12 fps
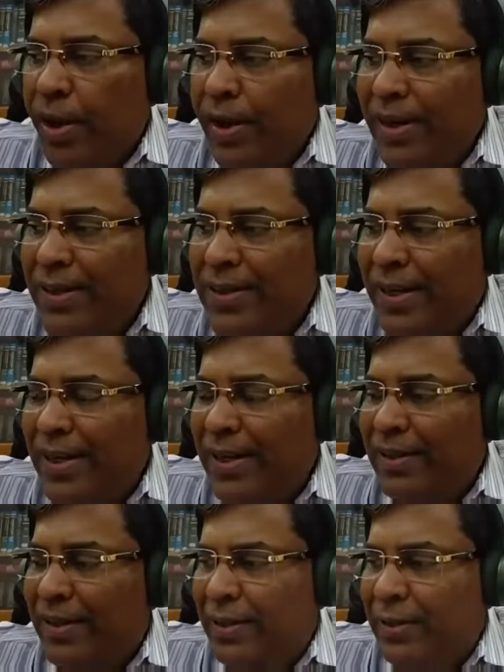is
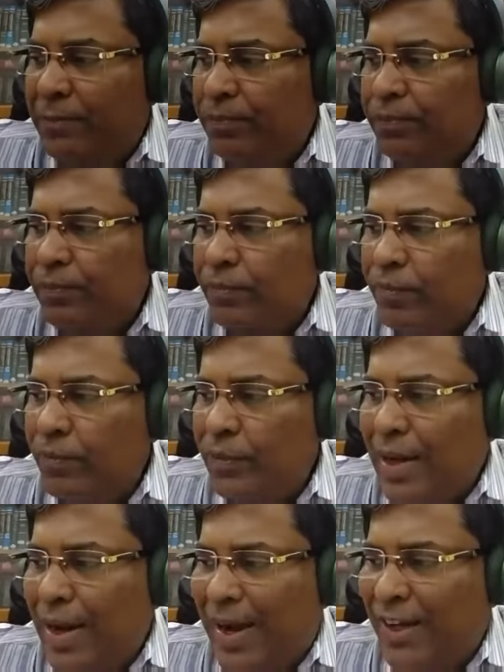another
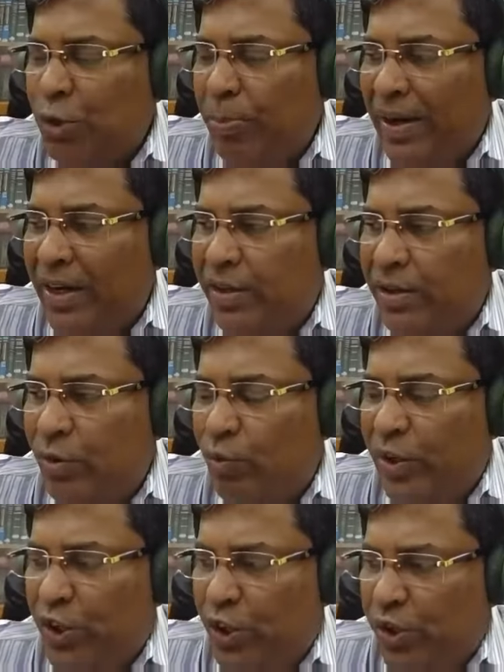aspect
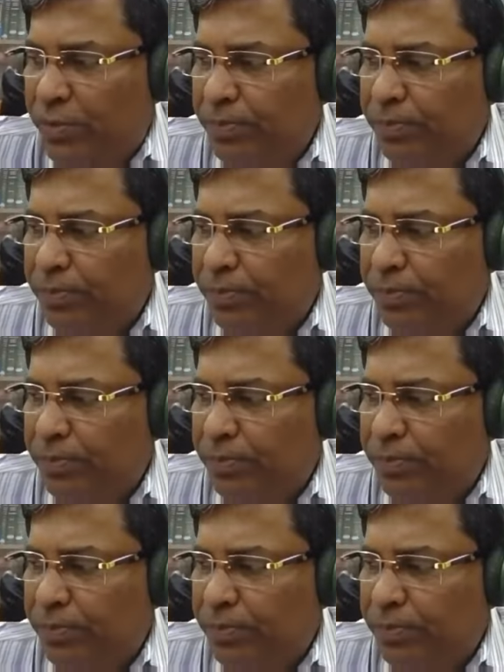which